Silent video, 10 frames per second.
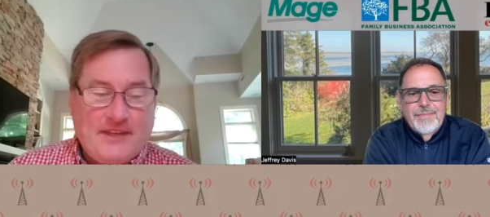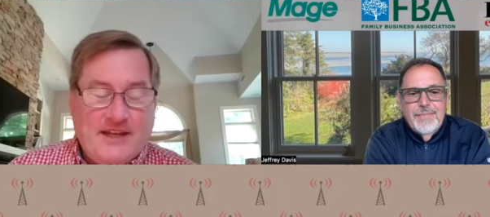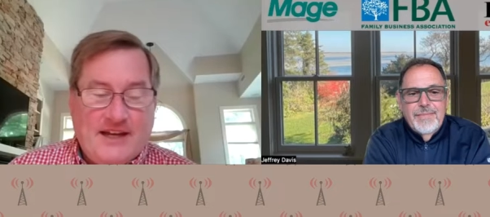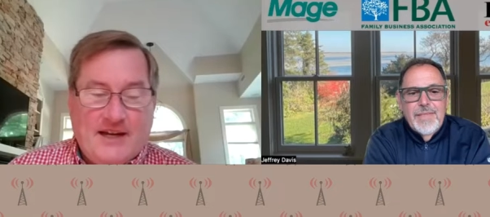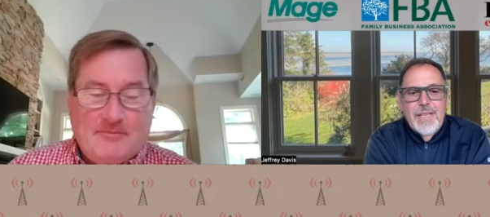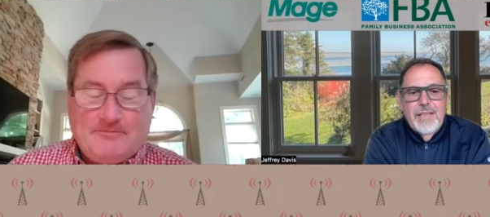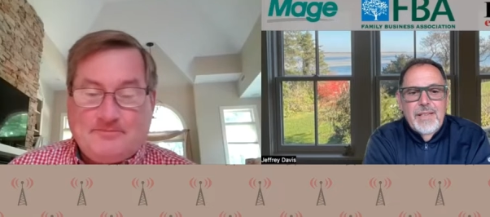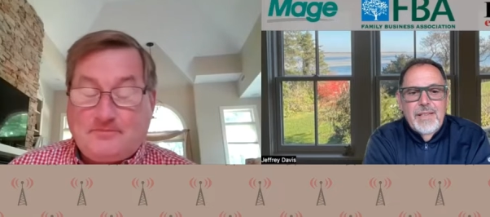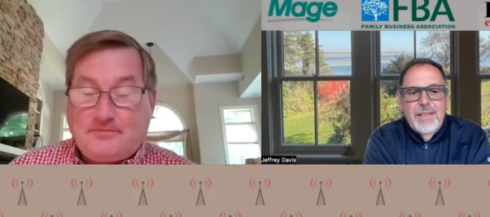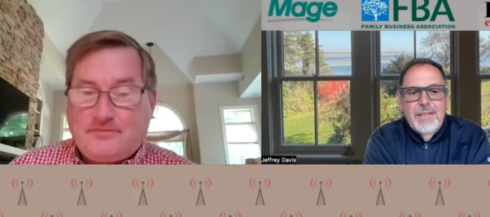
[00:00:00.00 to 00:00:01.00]
Speaker 1: Um,
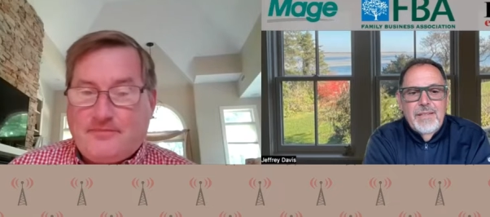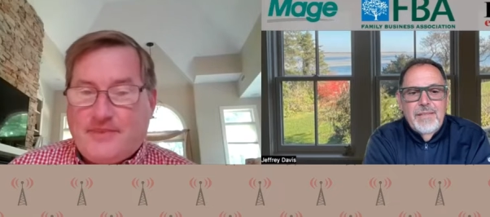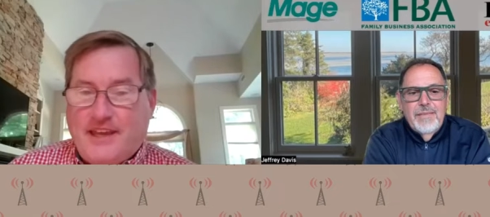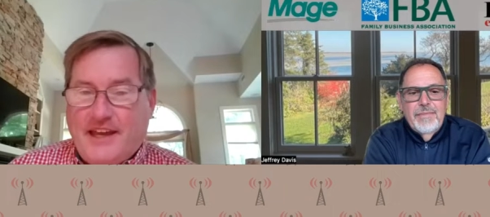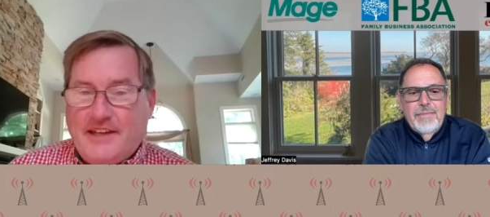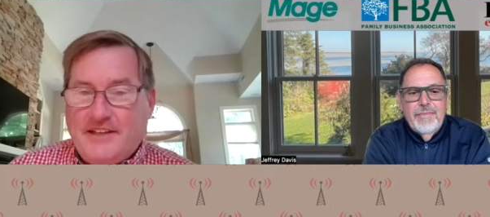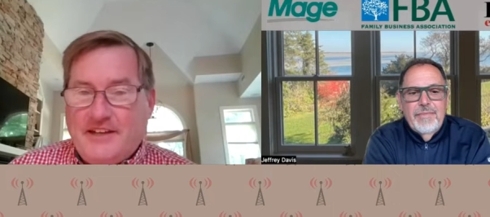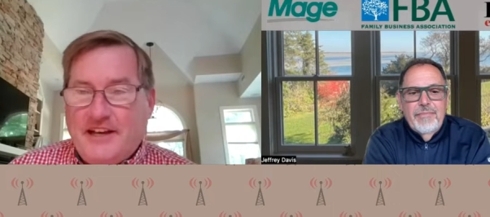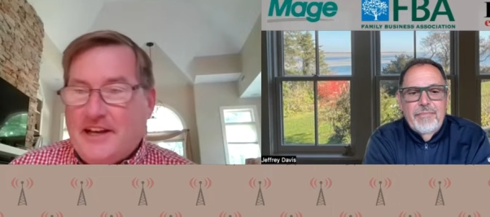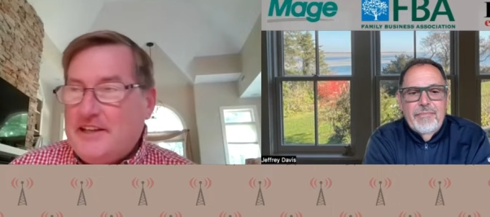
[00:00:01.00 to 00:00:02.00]
and
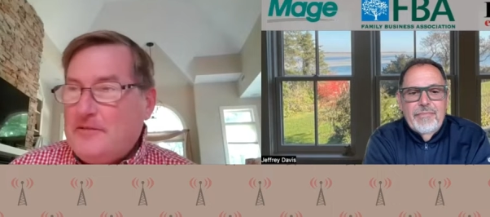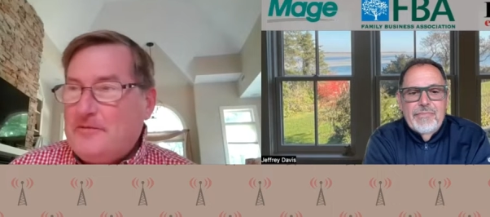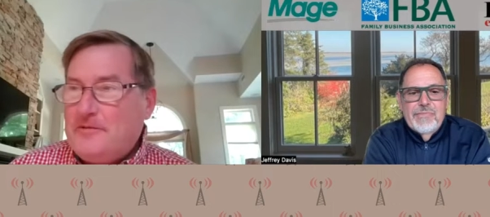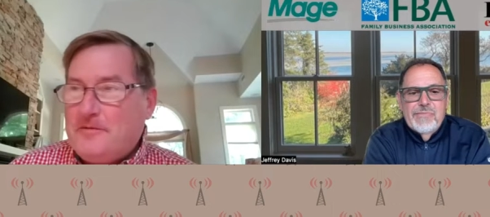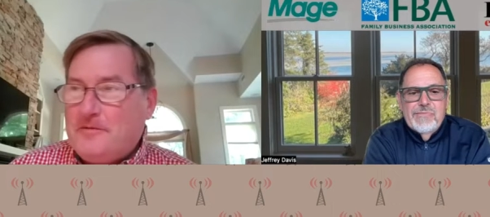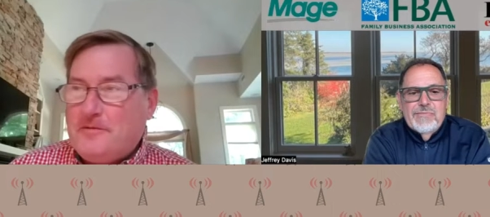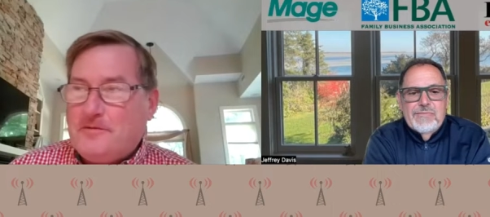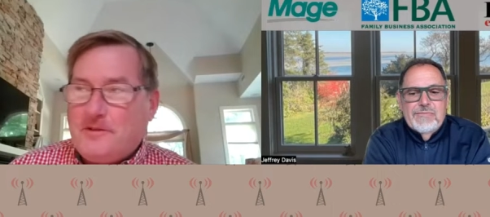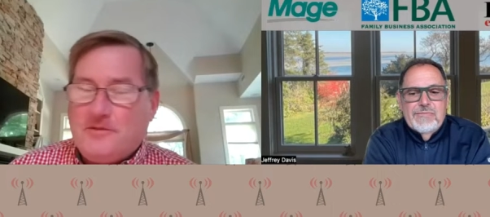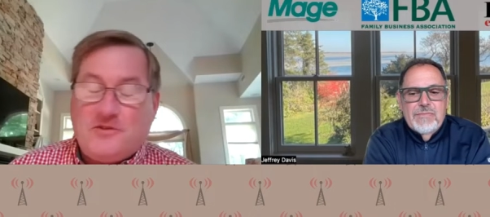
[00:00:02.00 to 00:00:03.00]
uh, if
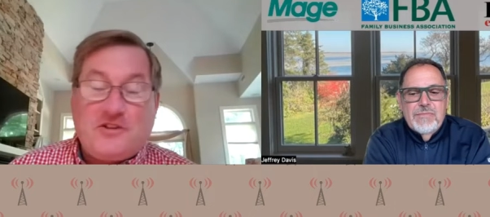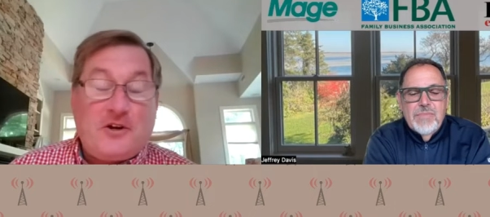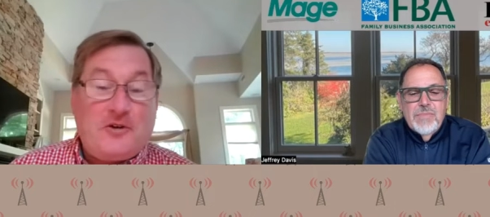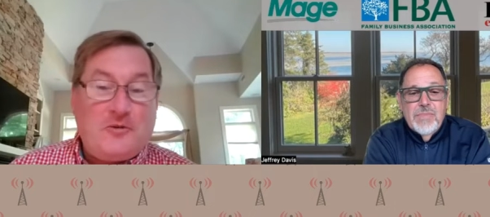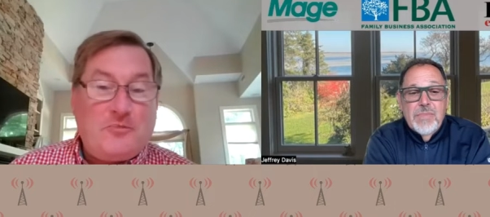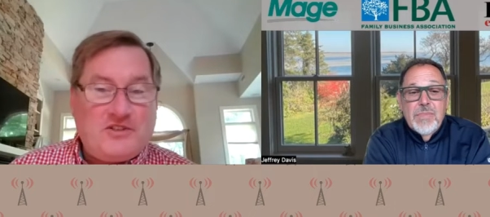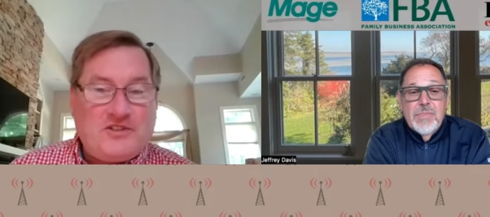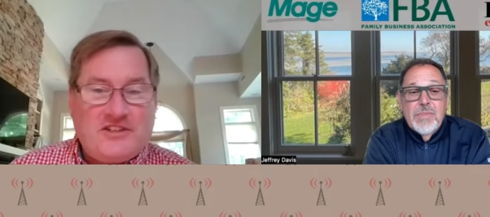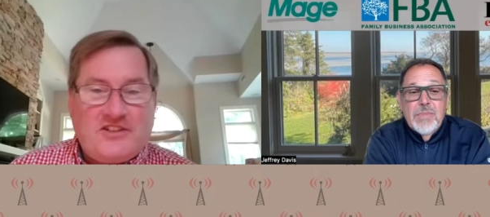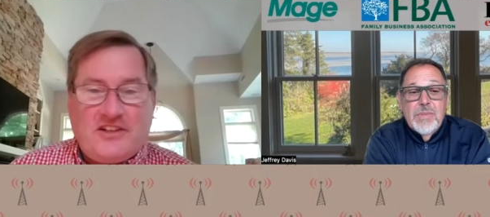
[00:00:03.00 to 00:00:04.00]
if if you start a new
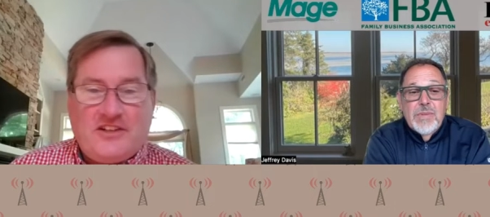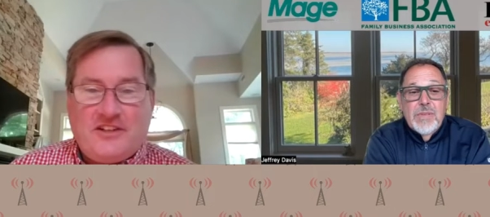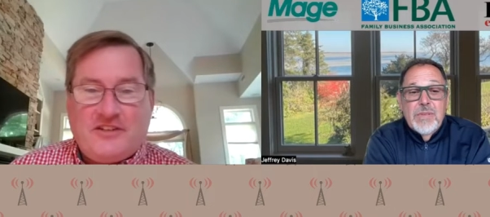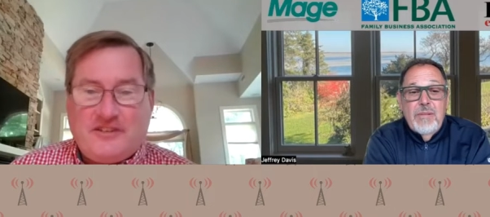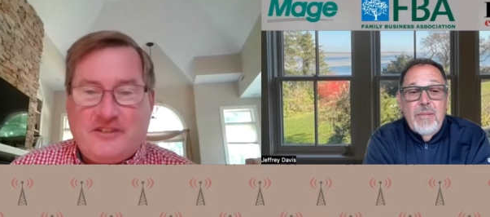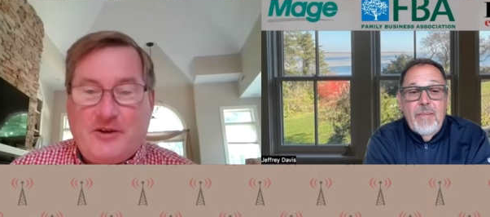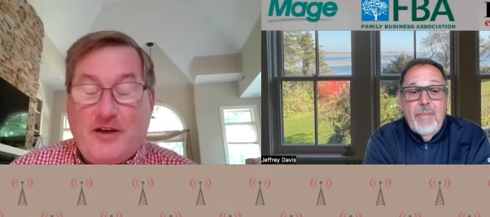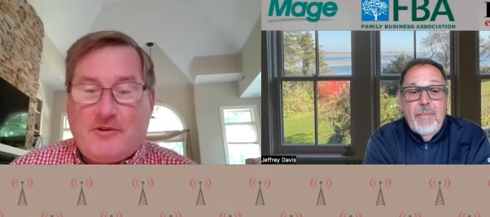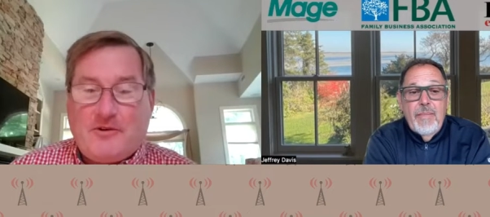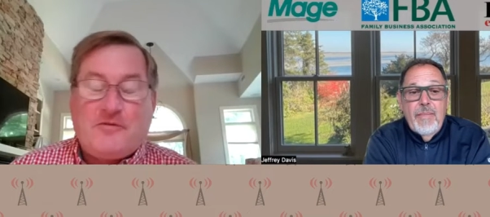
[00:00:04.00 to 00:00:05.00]
business and you
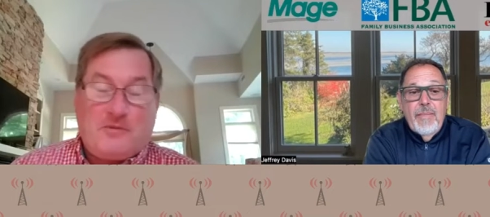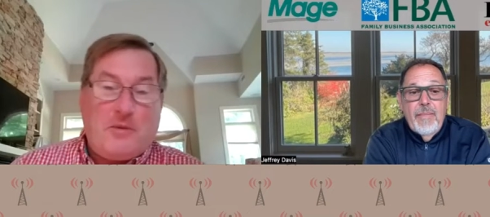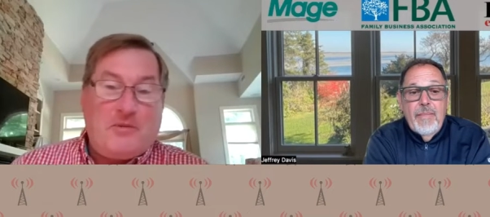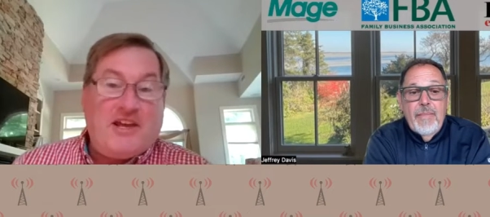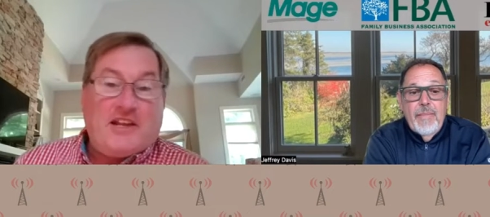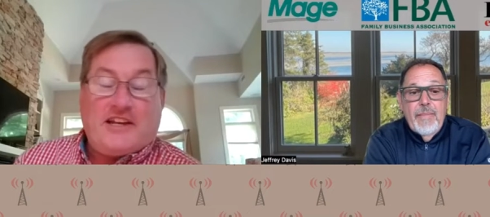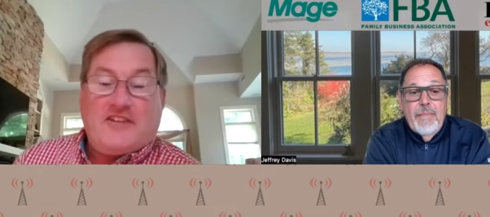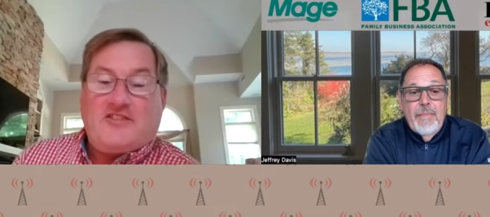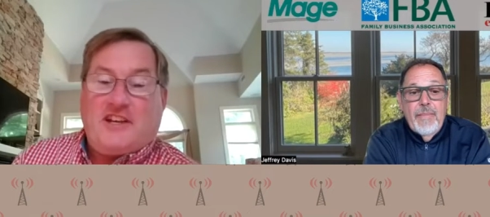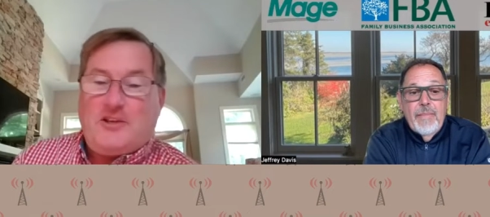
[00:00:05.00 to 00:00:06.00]
haven't heard from them yet, like
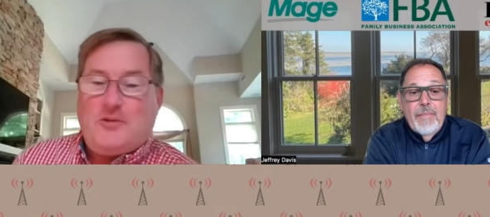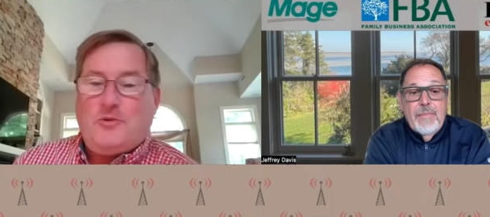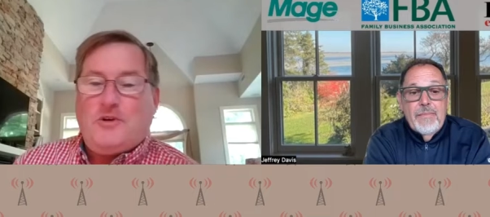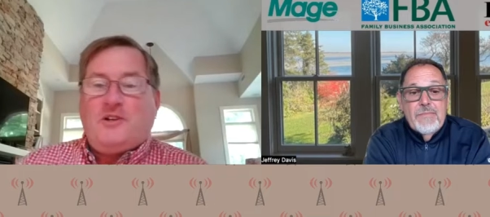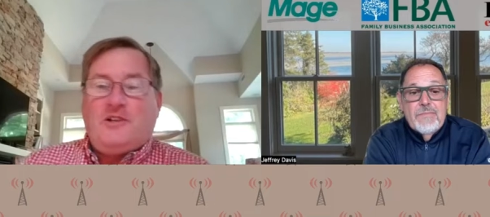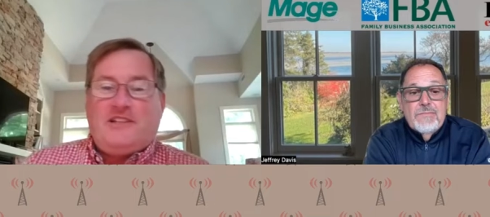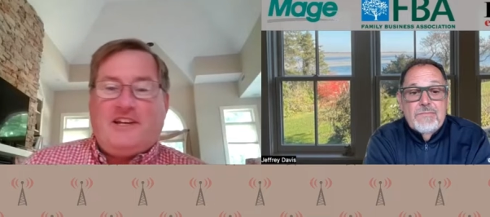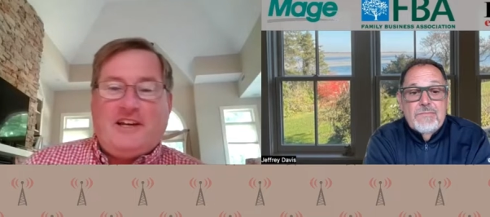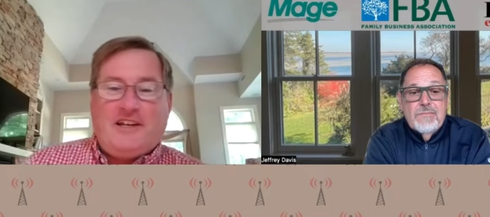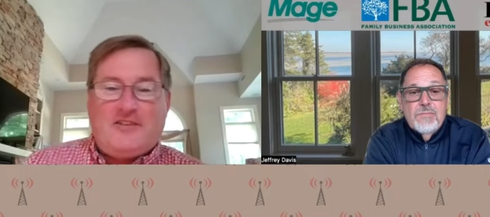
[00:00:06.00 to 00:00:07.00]
I say, you will.
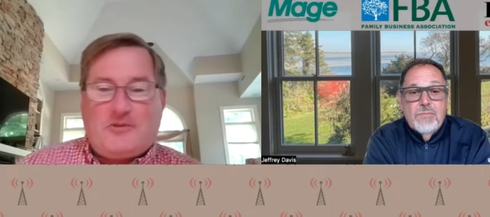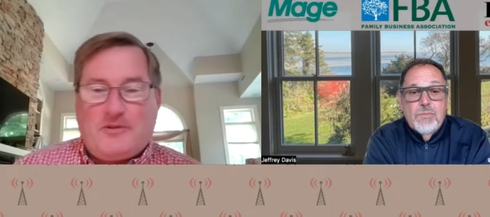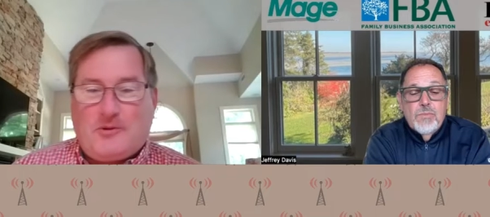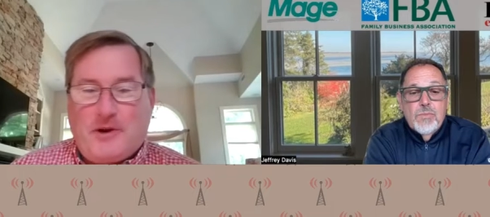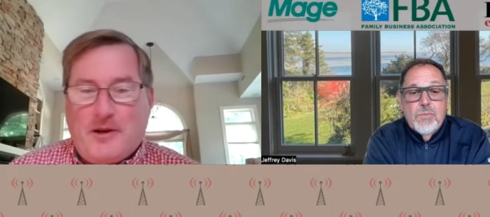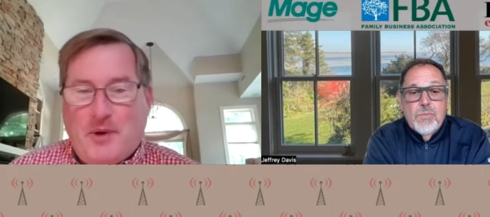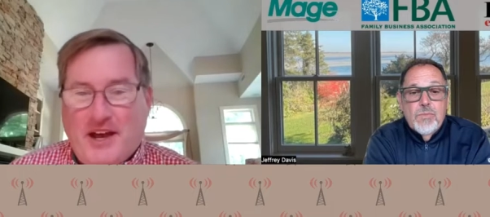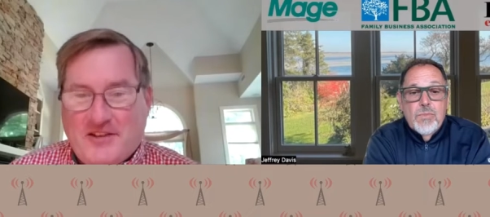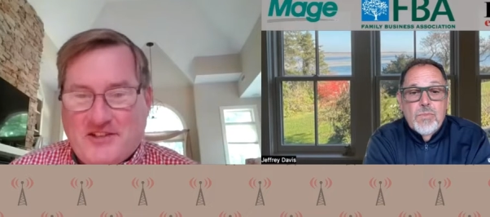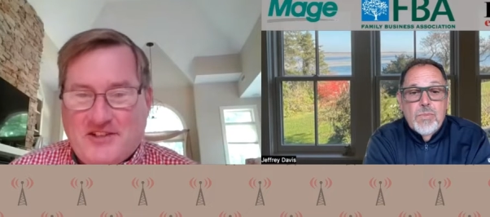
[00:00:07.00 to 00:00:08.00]
Uh, it's sort of a rite of
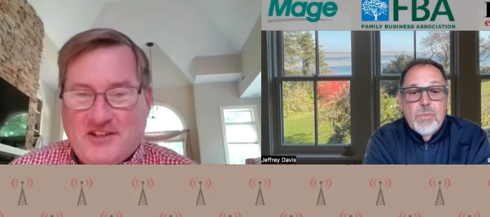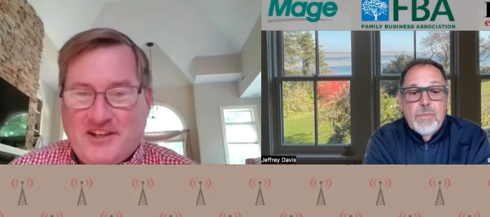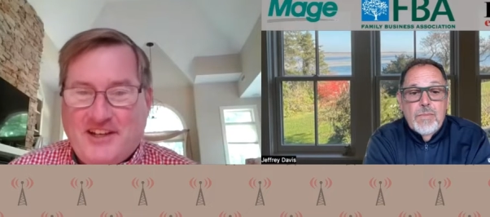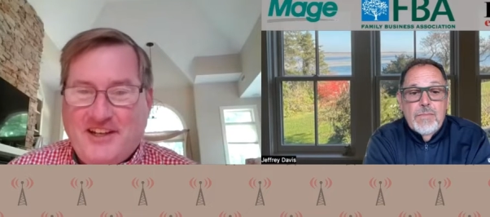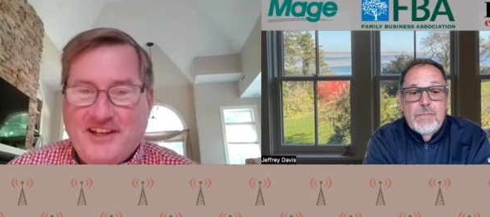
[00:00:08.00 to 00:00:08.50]
passage